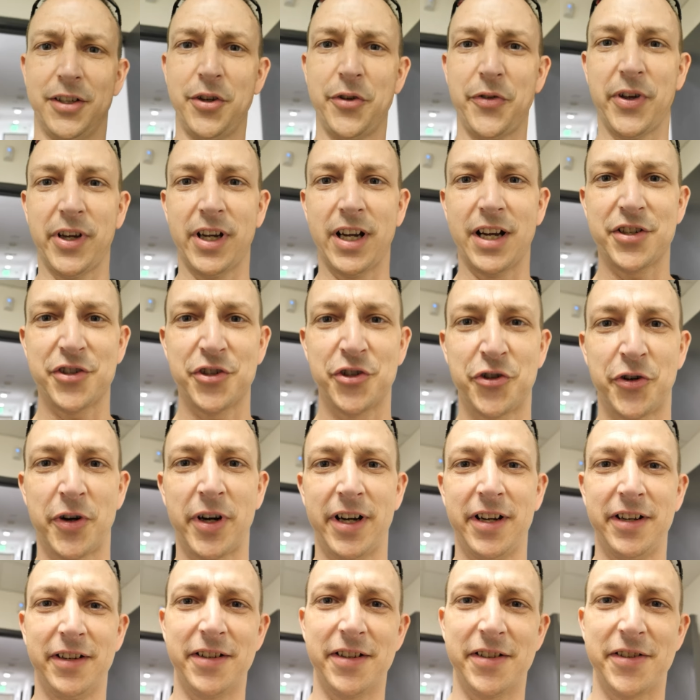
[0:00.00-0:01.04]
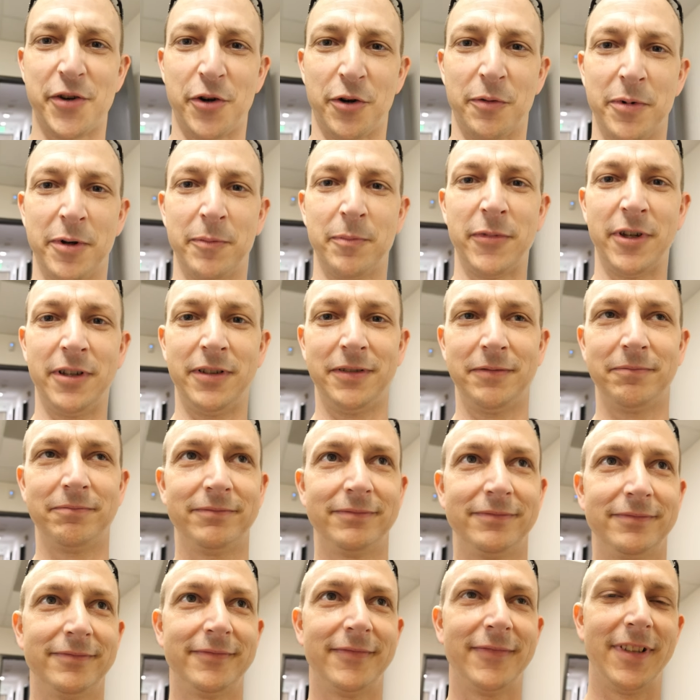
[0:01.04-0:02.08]
Do you think I should try to disturb him?
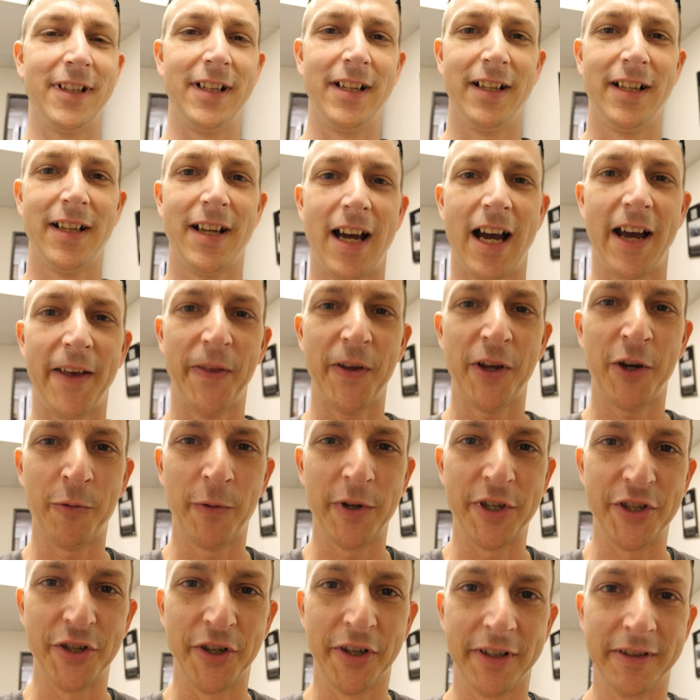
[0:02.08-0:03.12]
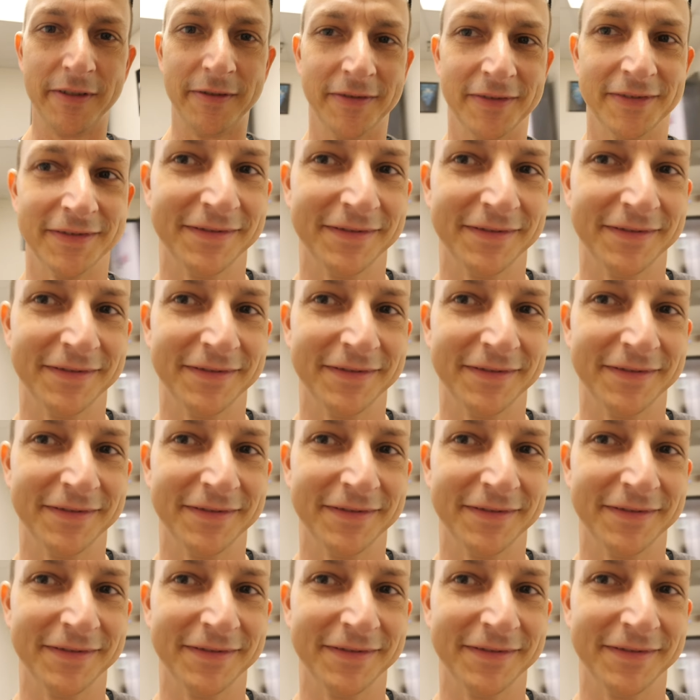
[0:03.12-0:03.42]
I think we should.